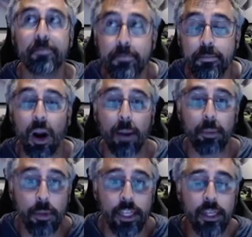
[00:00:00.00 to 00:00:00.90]

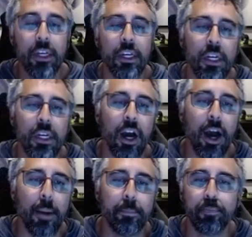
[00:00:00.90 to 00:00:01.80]
Probably.
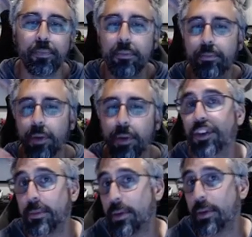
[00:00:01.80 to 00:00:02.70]
Uh, But it's
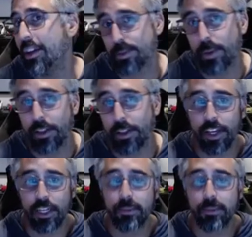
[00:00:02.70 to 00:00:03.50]
going to be expensive, I can